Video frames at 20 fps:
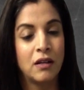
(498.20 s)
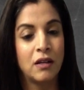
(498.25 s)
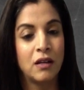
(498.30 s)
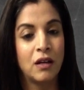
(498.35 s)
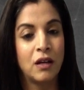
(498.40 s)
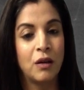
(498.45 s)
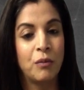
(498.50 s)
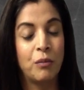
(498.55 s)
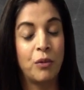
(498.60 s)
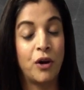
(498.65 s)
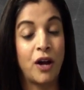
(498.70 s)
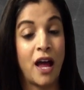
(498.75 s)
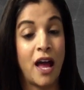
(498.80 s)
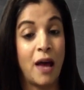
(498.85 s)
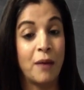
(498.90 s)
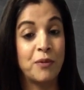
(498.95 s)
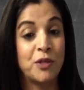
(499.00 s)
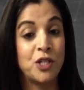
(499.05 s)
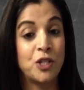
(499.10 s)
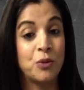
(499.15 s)
Perhaps
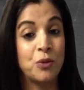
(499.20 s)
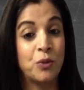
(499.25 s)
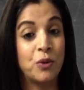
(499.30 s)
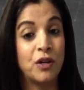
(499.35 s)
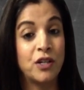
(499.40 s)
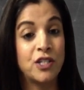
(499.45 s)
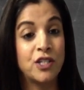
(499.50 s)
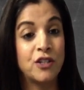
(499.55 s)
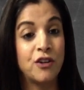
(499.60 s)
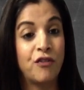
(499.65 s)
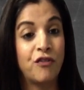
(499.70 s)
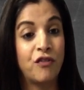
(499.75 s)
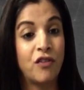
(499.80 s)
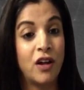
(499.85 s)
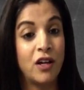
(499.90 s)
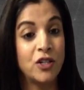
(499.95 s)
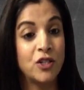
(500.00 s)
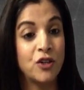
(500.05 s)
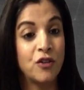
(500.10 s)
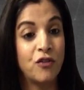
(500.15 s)
towards the front
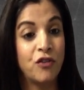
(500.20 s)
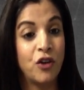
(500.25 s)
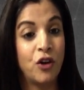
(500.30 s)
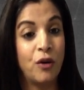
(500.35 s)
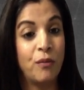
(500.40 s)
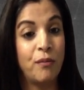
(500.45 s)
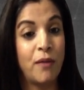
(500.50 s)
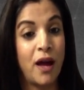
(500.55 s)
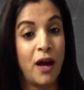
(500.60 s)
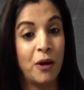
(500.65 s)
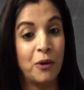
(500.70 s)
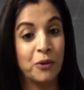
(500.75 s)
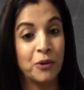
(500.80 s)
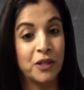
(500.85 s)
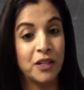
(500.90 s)
of your mouth.